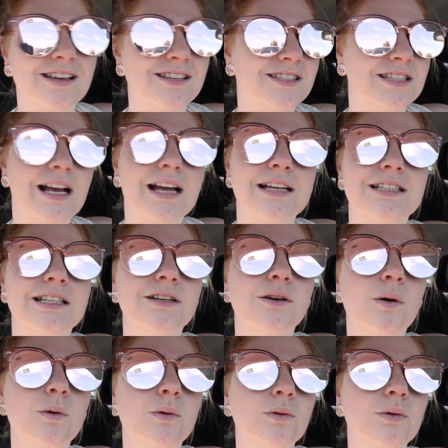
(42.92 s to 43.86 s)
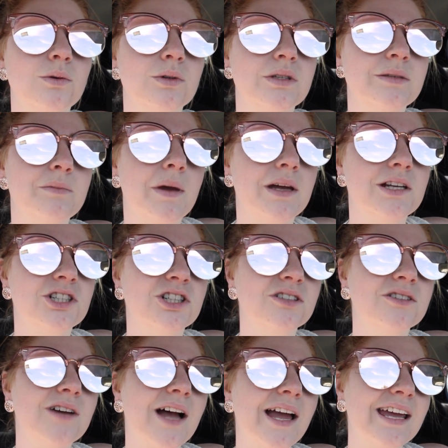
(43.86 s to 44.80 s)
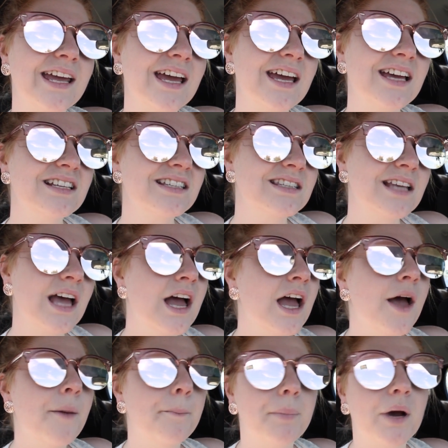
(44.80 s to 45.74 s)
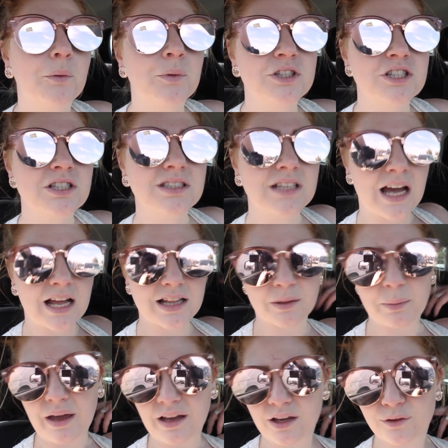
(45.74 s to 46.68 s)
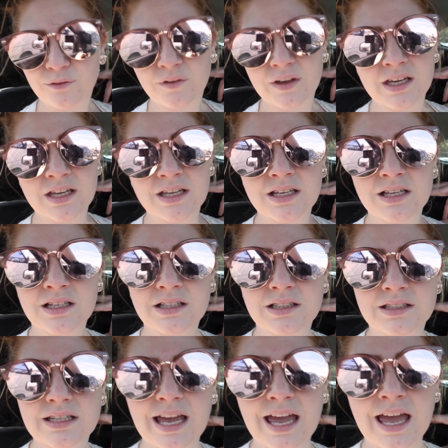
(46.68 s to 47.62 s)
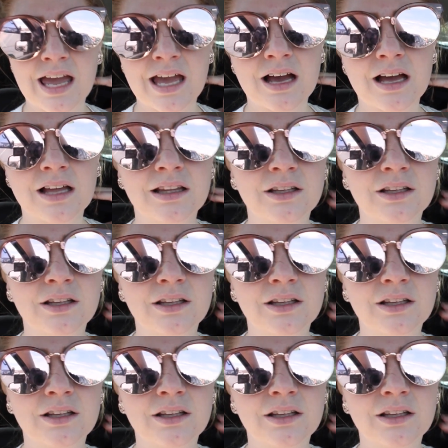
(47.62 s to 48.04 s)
exciting or special, I guess. But we just cut the back of his hair